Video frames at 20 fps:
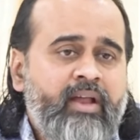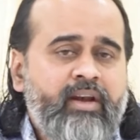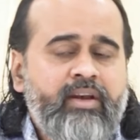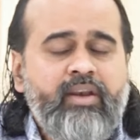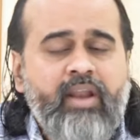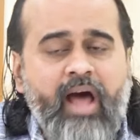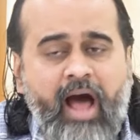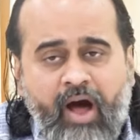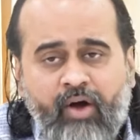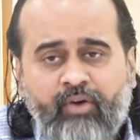
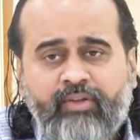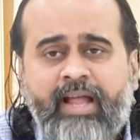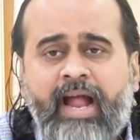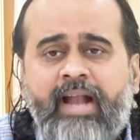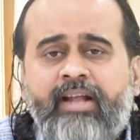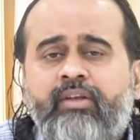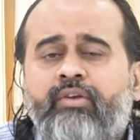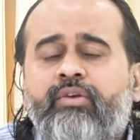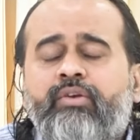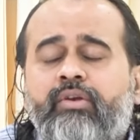Now
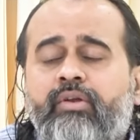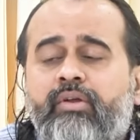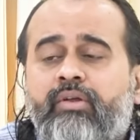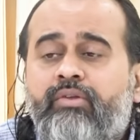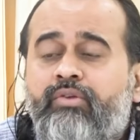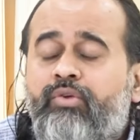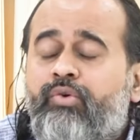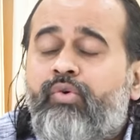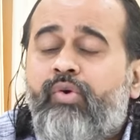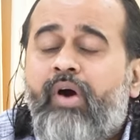that
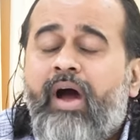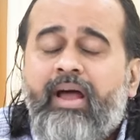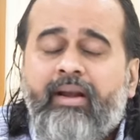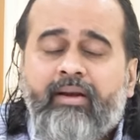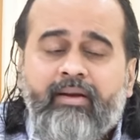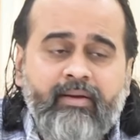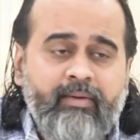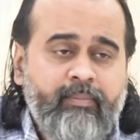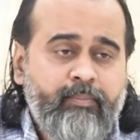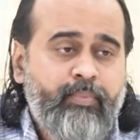you are
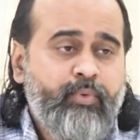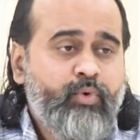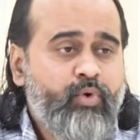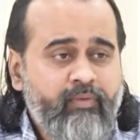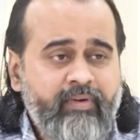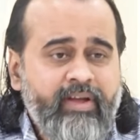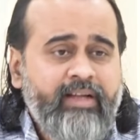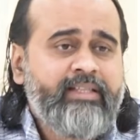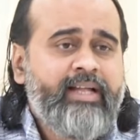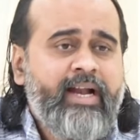
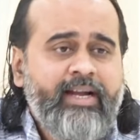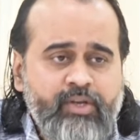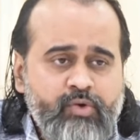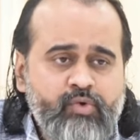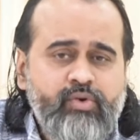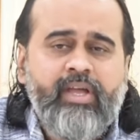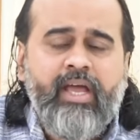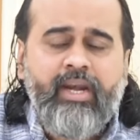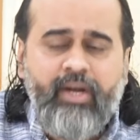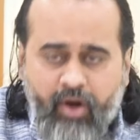proving that
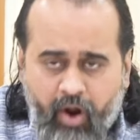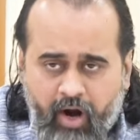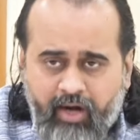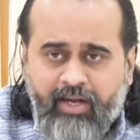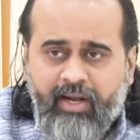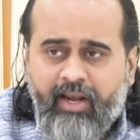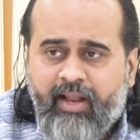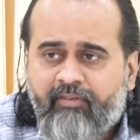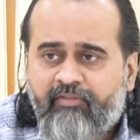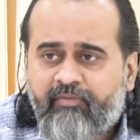you
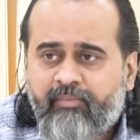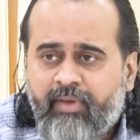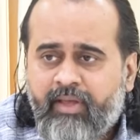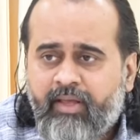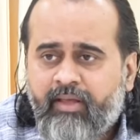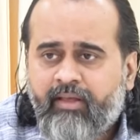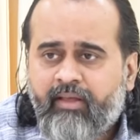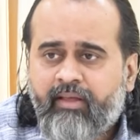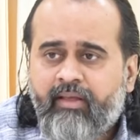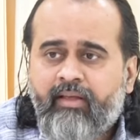cannot love
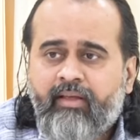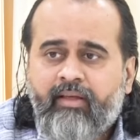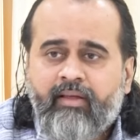me,